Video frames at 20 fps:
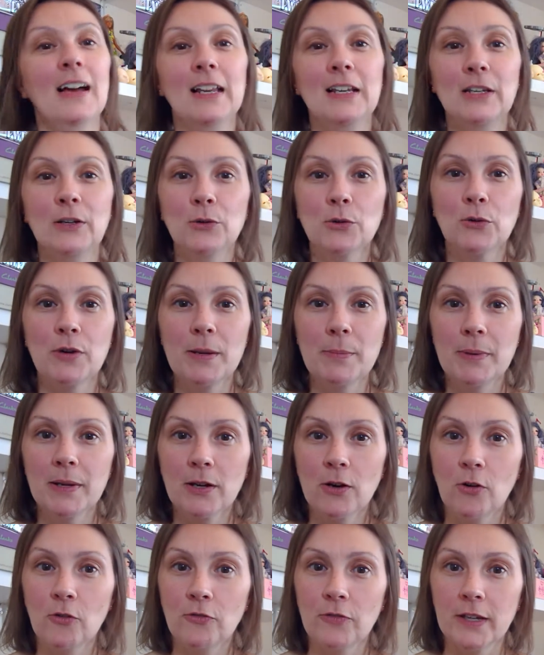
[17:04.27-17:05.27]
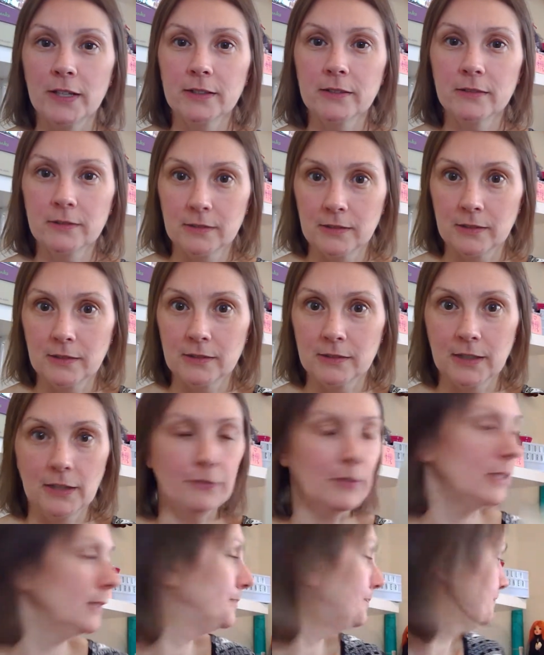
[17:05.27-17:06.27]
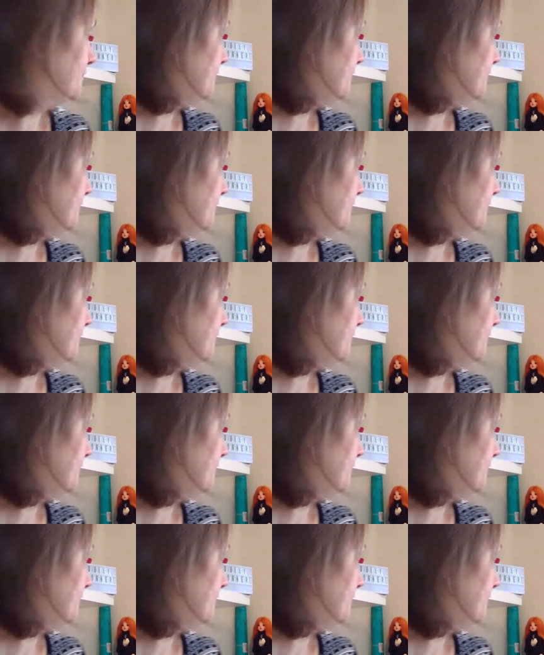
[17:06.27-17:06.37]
Little creepy coffin. Love it.